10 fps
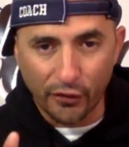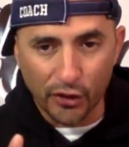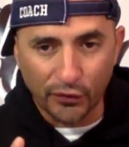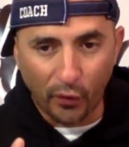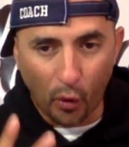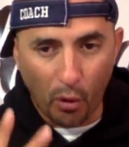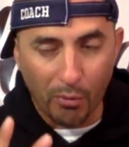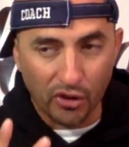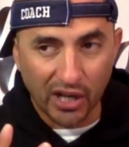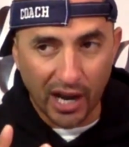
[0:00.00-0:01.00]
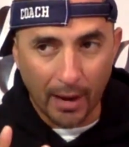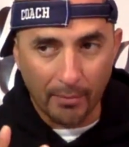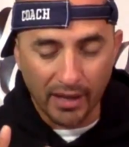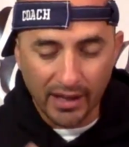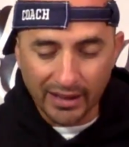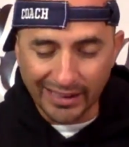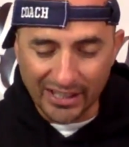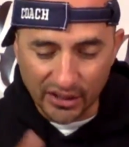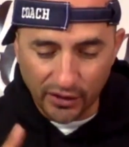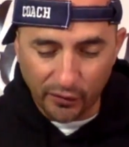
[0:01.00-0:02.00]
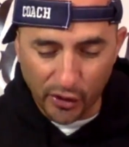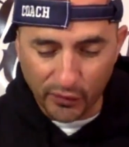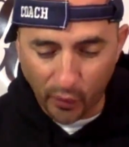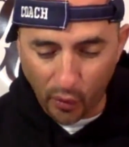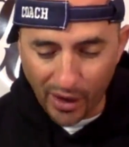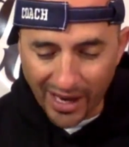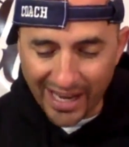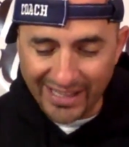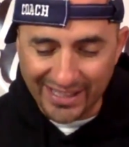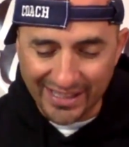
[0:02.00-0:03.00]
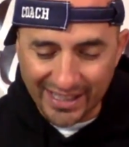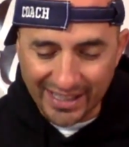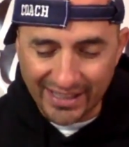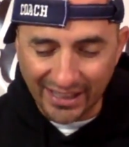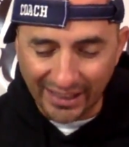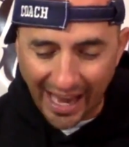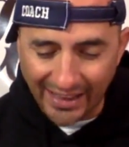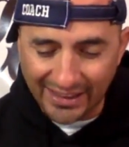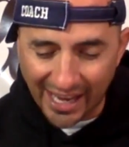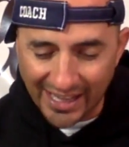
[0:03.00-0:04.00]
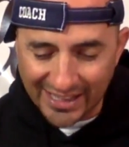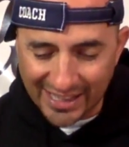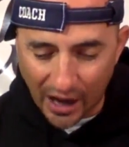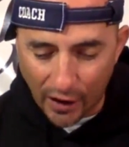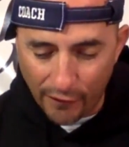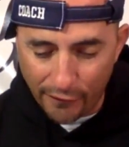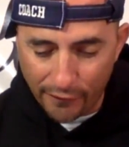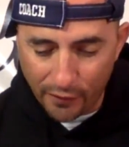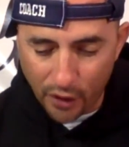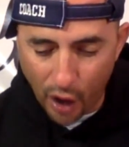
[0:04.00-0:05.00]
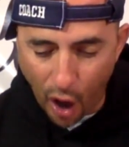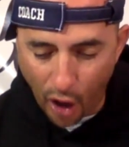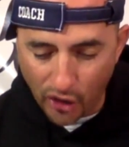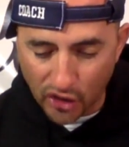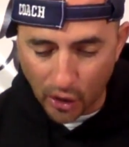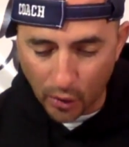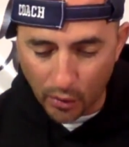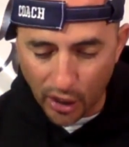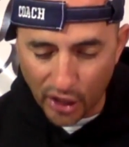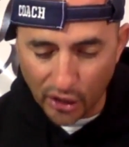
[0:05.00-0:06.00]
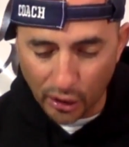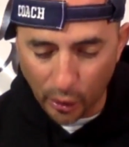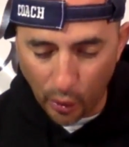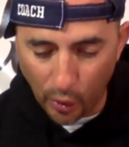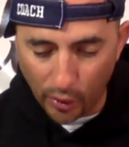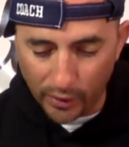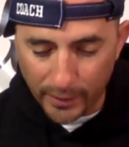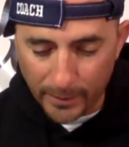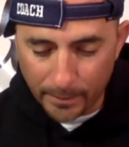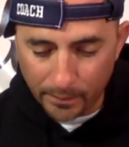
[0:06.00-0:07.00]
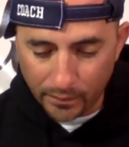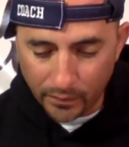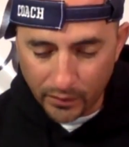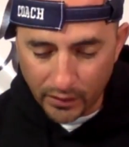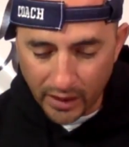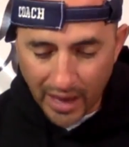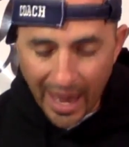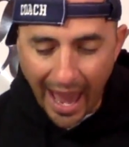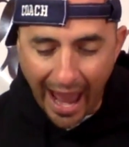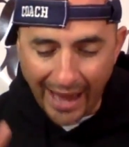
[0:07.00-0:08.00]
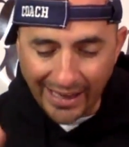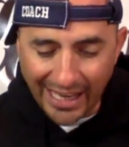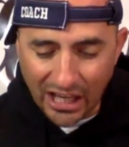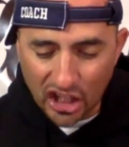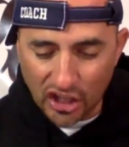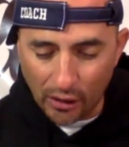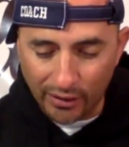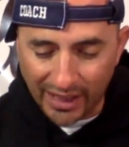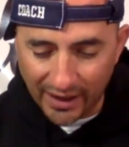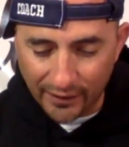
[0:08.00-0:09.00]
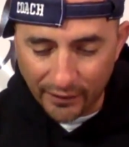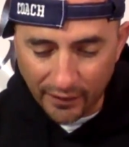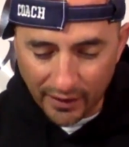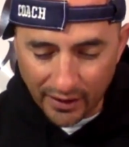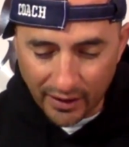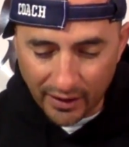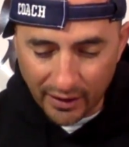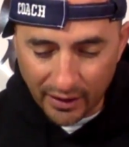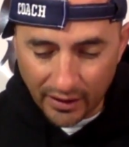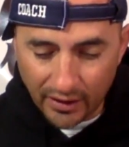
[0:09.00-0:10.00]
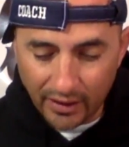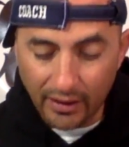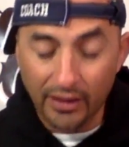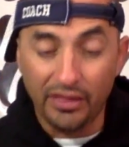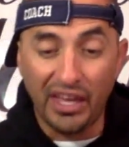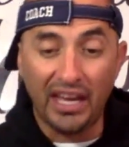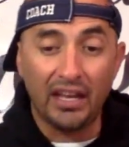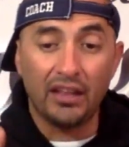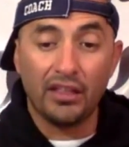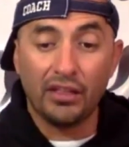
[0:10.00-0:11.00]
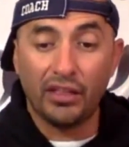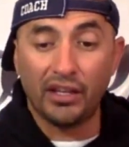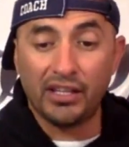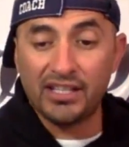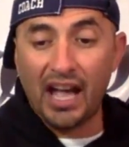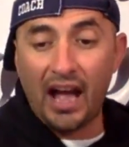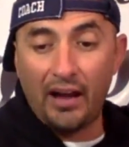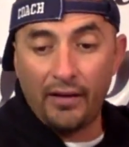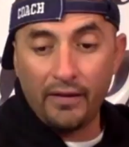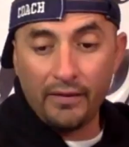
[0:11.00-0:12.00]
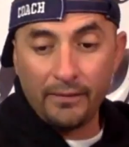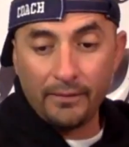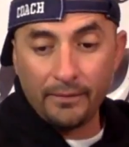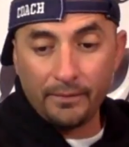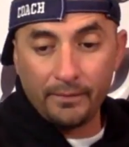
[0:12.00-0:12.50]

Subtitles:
Listen to verse 4 one more time. Listen to verse 4. It says, delight thyself also in the Lord, and he shall give thee the desire.